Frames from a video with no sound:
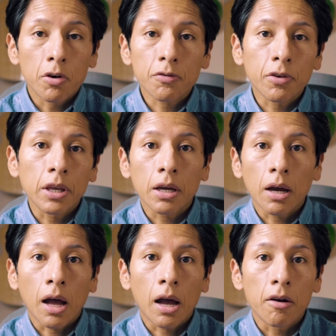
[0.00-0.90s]
First thing
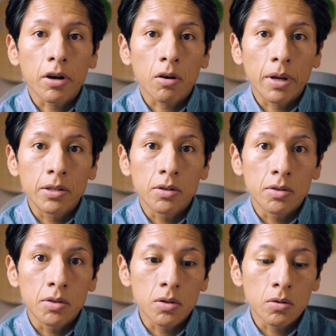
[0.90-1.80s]
I recommend you
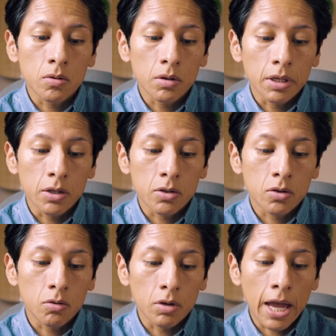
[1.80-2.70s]
to do
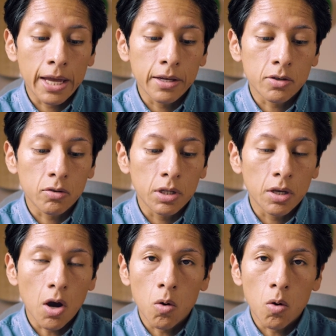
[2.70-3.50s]
is to get into the